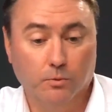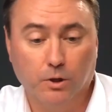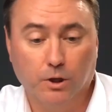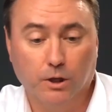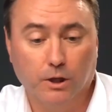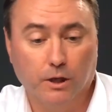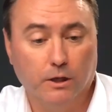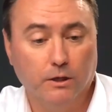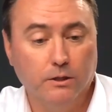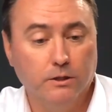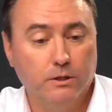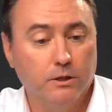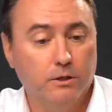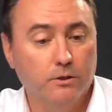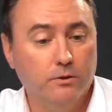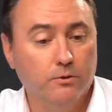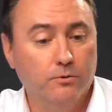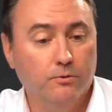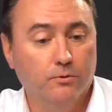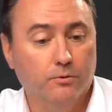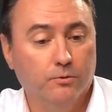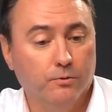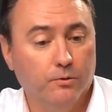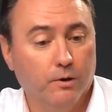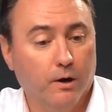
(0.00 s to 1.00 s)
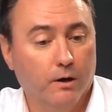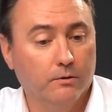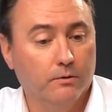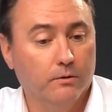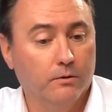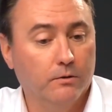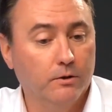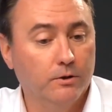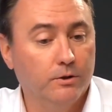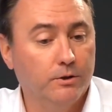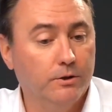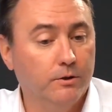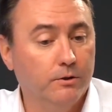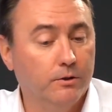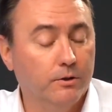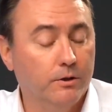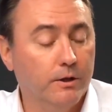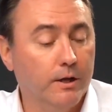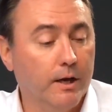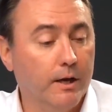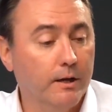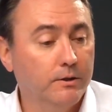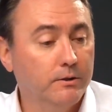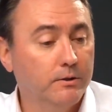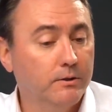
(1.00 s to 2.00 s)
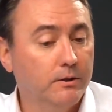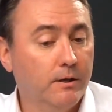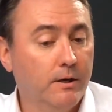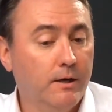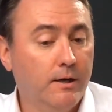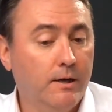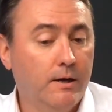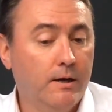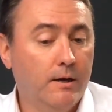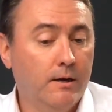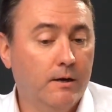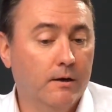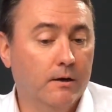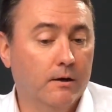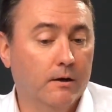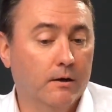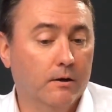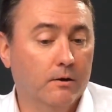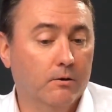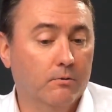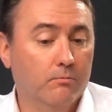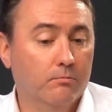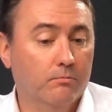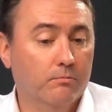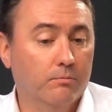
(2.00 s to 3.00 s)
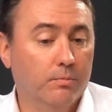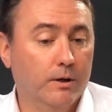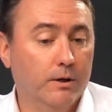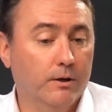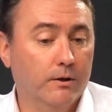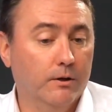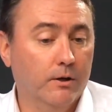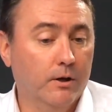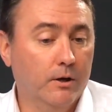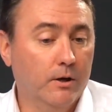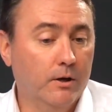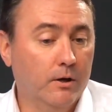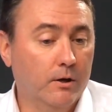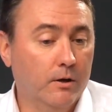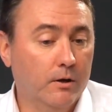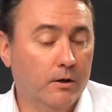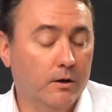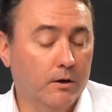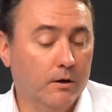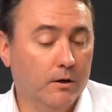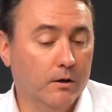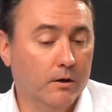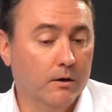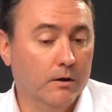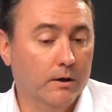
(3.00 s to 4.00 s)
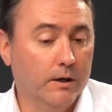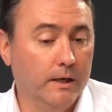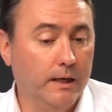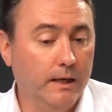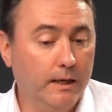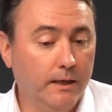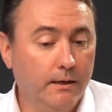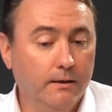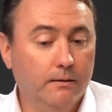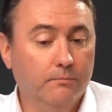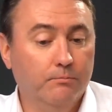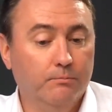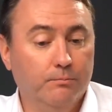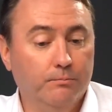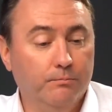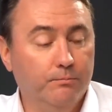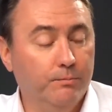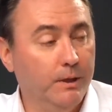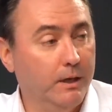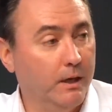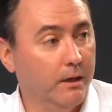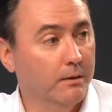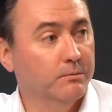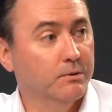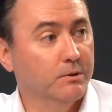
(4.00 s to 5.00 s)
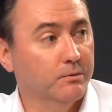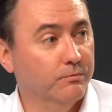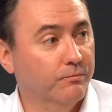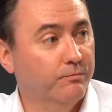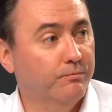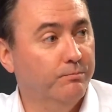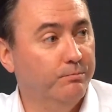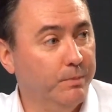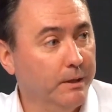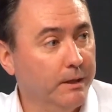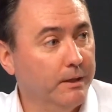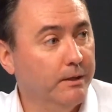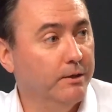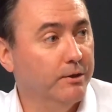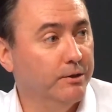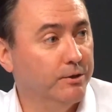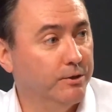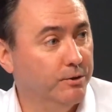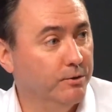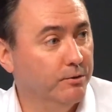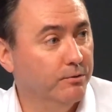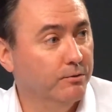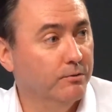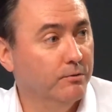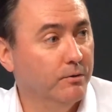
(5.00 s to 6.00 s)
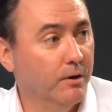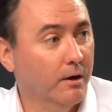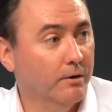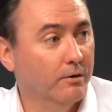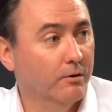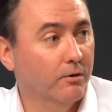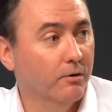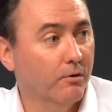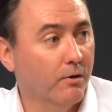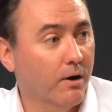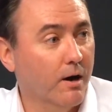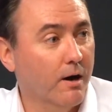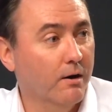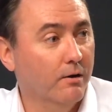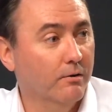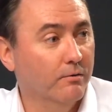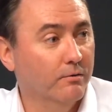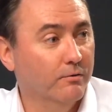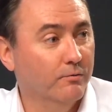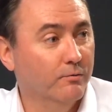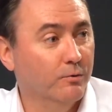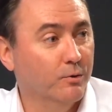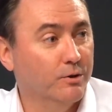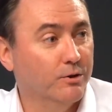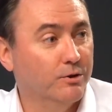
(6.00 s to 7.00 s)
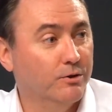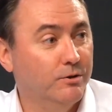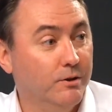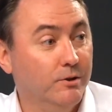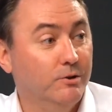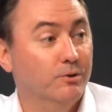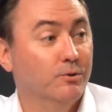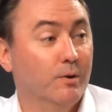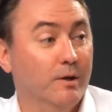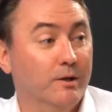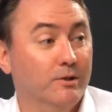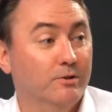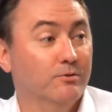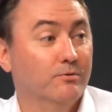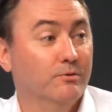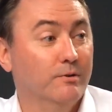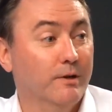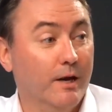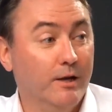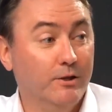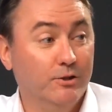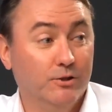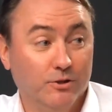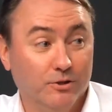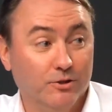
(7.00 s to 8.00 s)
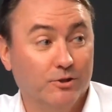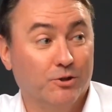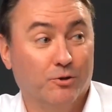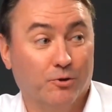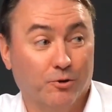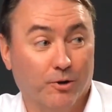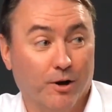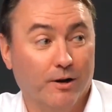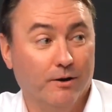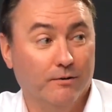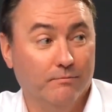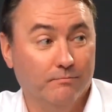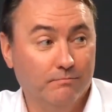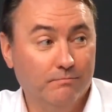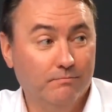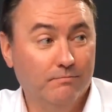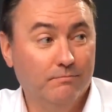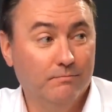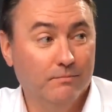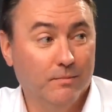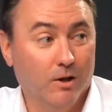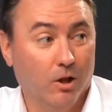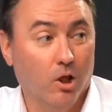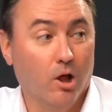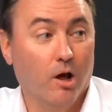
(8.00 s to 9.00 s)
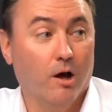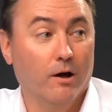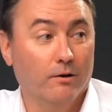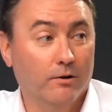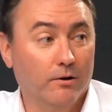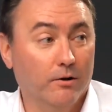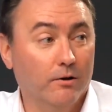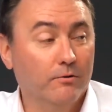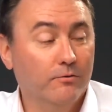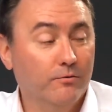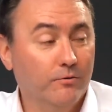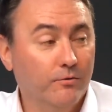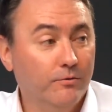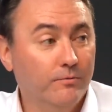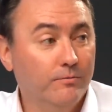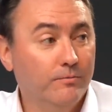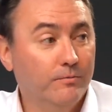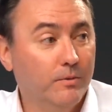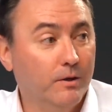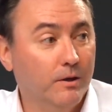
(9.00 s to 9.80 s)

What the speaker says: We're going to continue throughout this year and next. But heat becomes a big issue underground, of which diesel engines create a lot of.